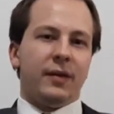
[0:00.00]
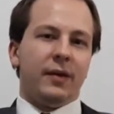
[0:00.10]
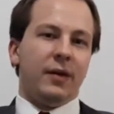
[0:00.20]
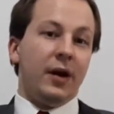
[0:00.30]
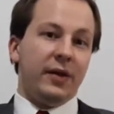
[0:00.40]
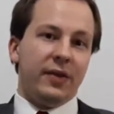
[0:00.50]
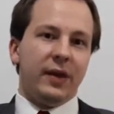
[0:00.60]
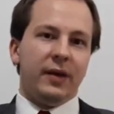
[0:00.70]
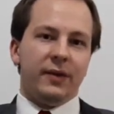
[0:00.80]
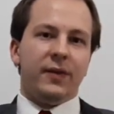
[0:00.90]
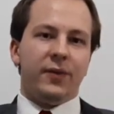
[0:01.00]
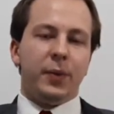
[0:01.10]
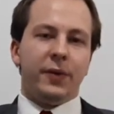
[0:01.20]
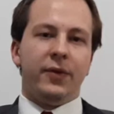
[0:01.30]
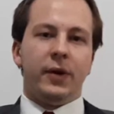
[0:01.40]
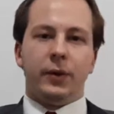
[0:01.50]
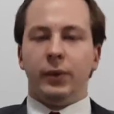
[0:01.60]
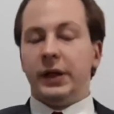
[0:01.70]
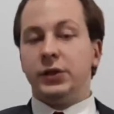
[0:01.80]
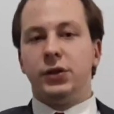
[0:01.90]
I think the preferred
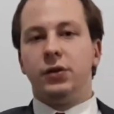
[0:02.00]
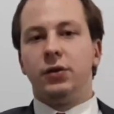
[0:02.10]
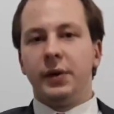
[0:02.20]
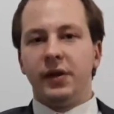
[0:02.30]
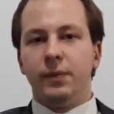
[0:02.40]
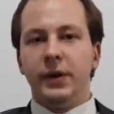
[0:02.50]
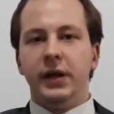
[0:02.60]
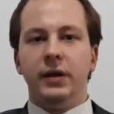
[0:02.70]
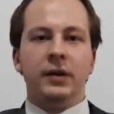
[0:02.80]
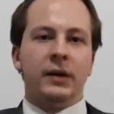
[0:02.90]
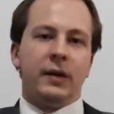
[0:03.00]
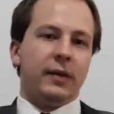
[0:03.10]
way should always be,